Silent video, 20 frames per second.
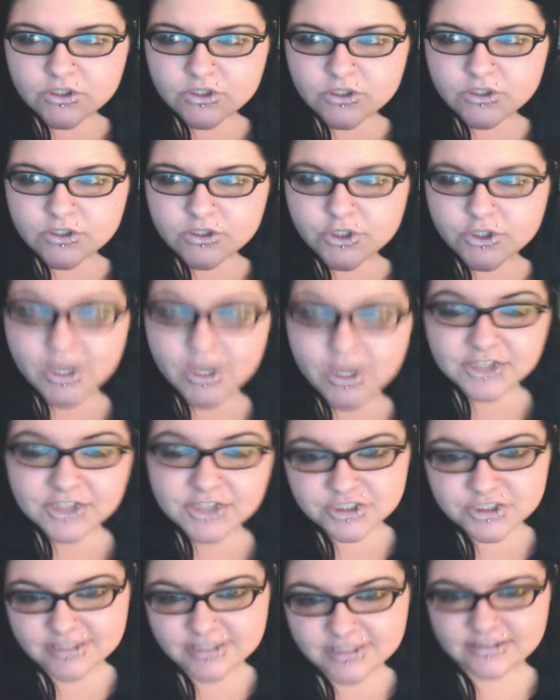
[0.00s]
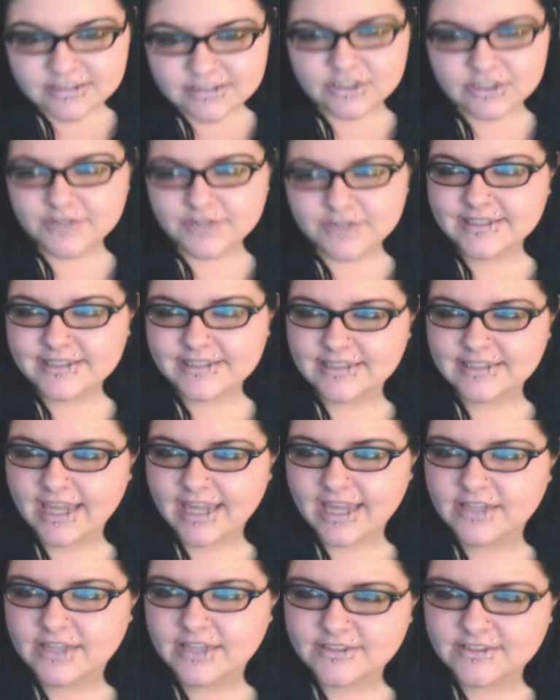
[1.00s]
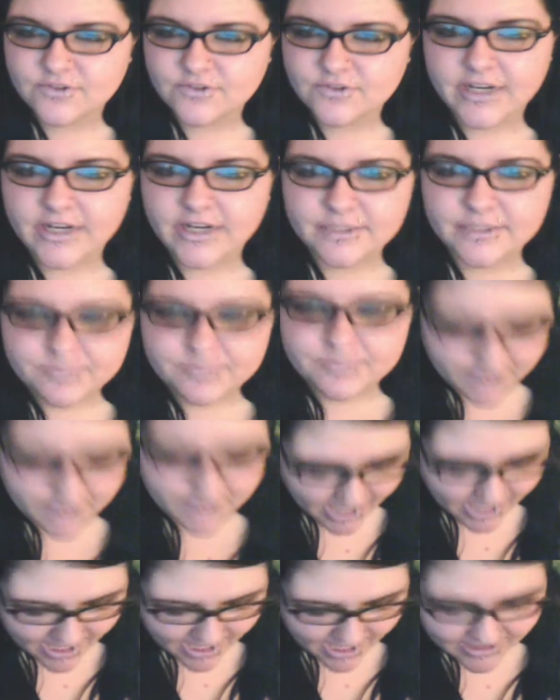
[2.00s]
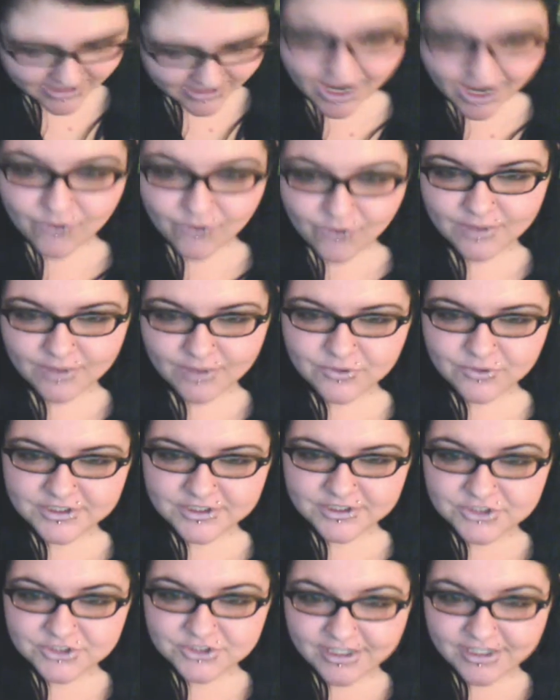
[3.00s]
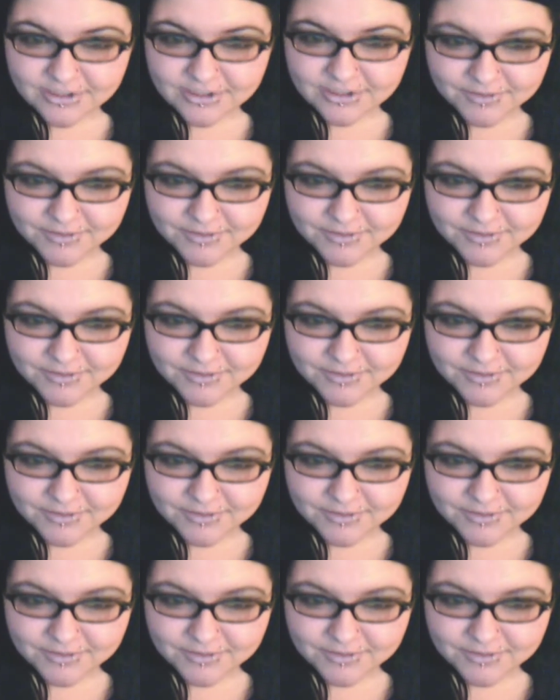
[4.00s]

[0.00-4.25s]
You guys should listen to Louis C.K. because he's funny. And now I'm going to try to tell you my